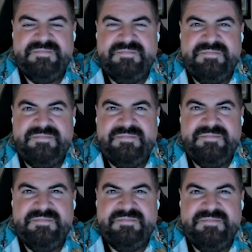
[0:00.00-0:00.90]

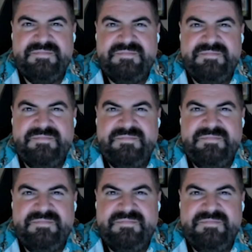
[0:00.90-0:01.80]

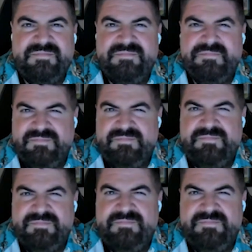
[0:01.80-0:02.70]

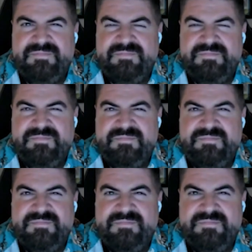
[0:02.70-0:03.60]

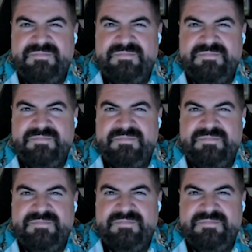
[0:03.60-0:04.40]
[no speech]